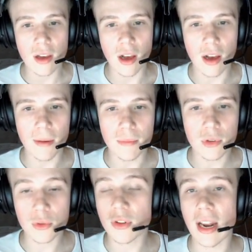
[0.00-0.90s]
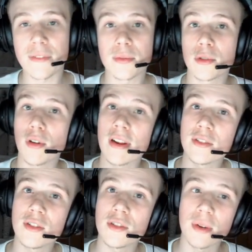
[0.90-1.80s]
you'll still have some grinding
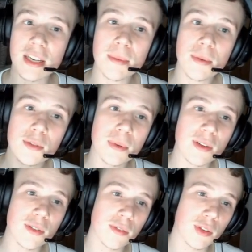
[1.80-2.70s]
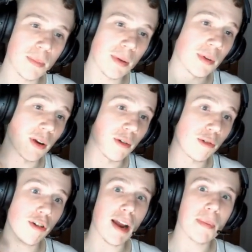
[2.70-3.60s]
to do on leaderboards, because obviously people are going to
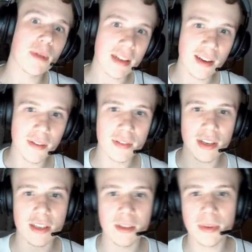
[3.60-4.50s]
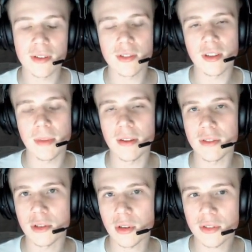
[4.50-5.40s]
rapidly overtake you because of the amount of
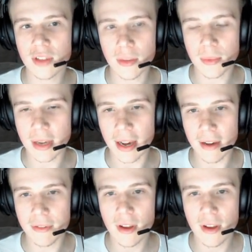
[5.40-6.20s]
new content that we have.